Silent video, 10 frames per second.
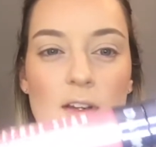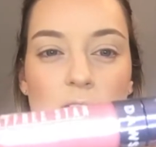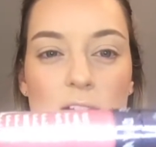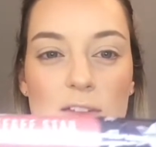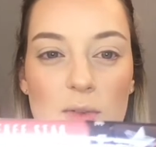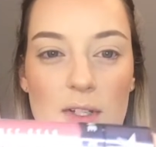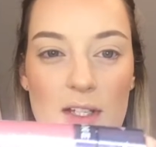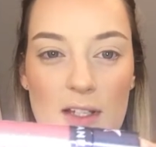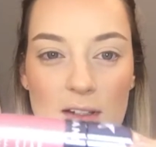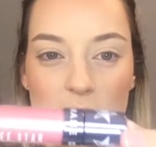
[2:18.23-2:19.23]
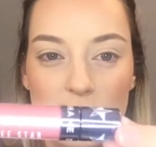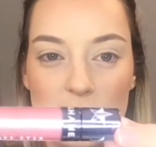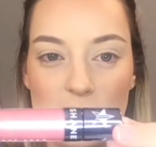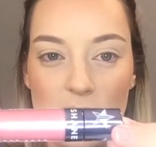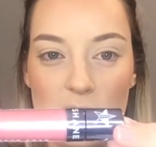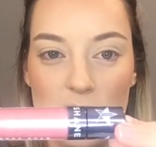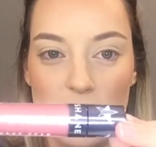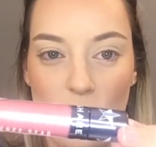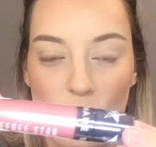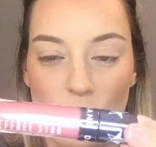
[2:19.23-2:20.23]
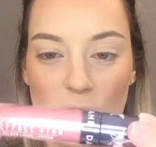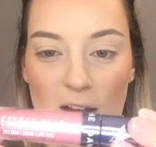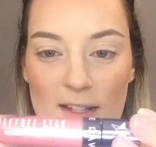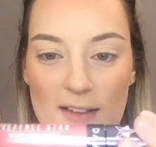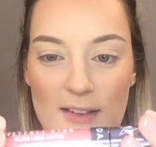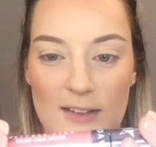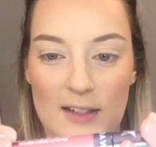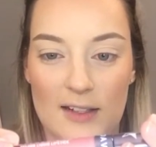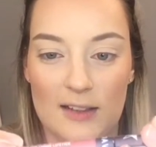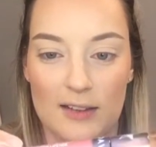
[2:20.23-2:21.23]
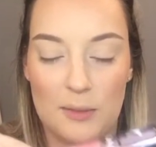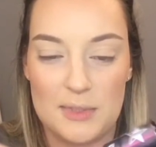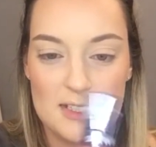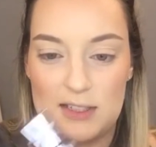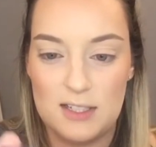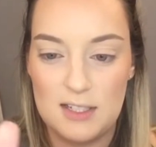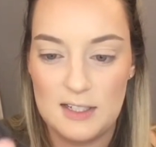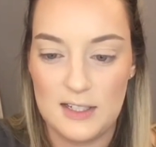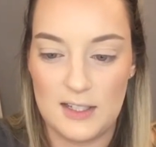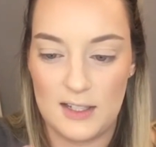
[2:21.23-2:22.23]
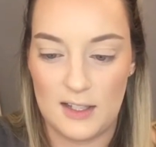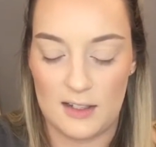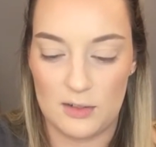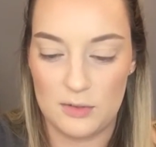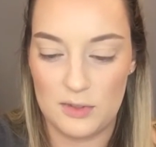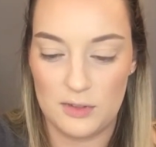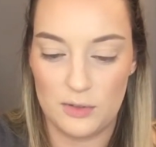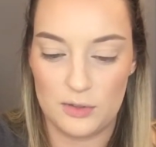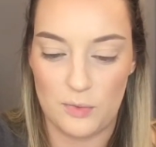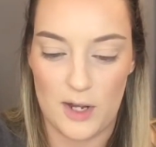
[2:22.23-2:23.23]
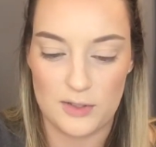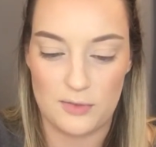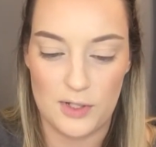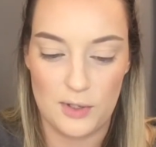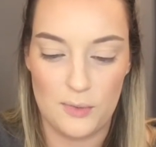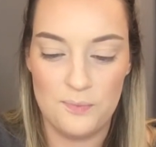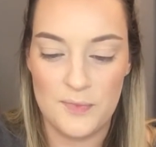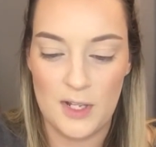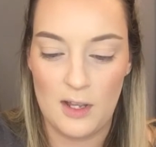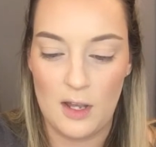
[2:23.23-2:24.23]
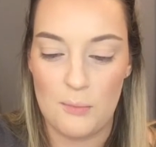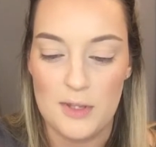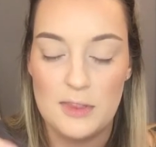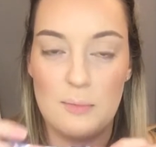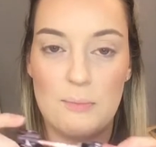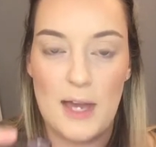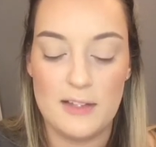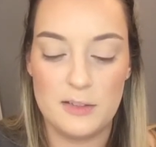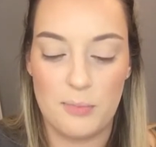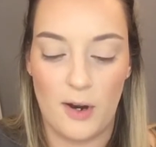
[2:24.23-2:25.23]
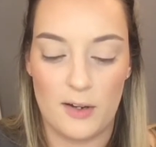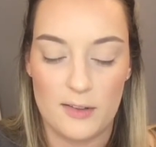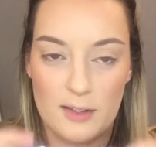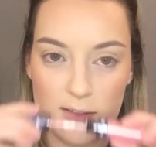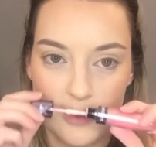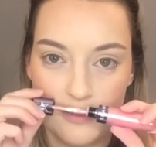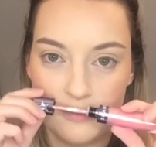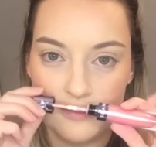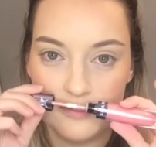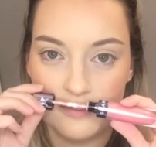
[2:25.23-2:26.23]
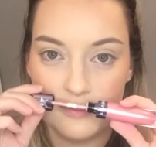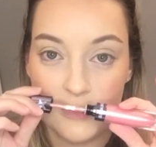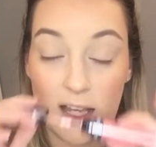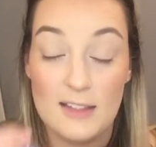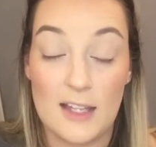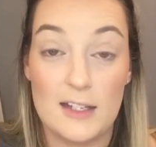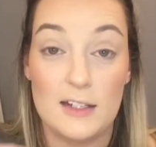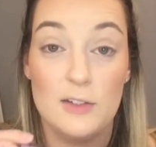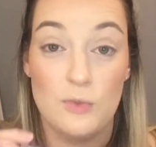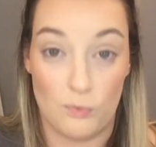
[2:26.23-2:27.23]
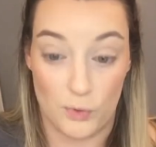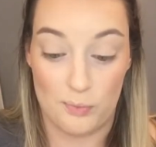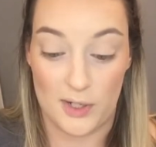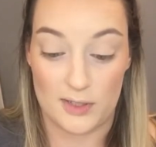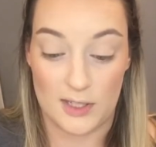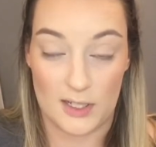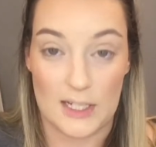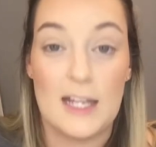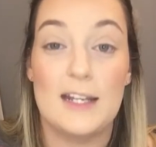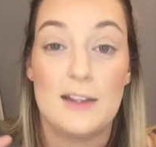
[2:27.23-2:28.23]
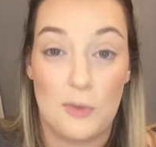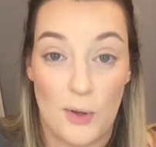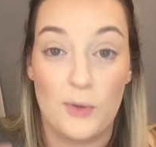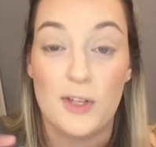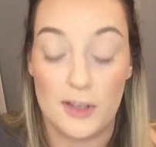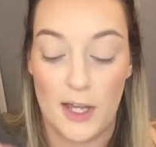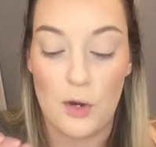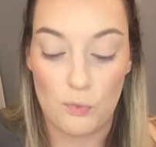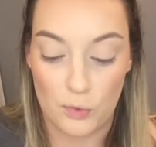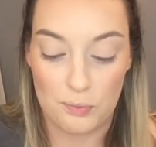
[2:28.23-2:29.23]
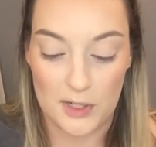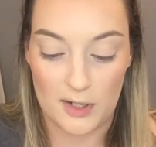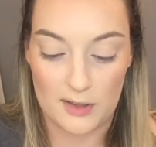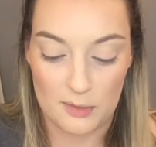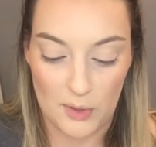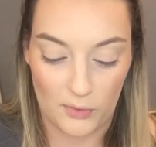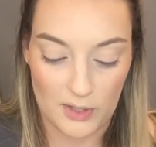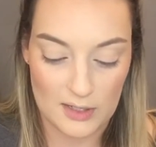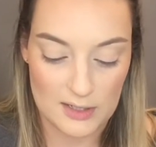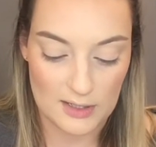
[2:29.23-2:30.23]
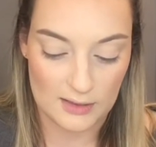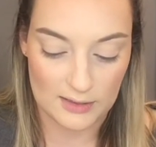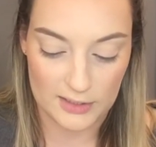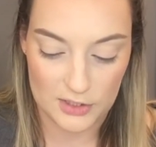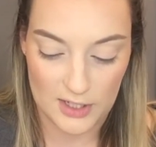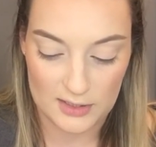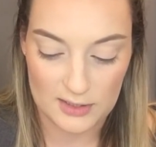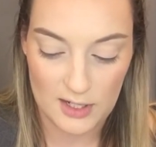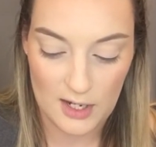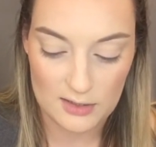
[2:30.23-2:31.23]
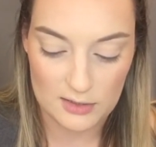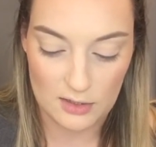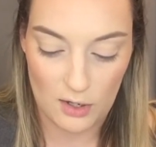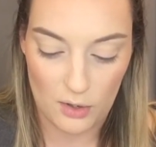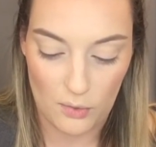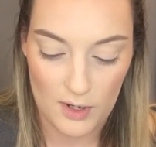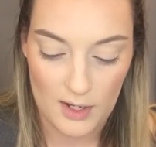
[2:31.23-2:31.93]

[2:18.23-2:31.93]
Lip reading: So here is the Ryland lipstick. And I'll do a little swatch for you. But the best part of this is that it is root beer scented, and it smells like root beer. It smells delicious. So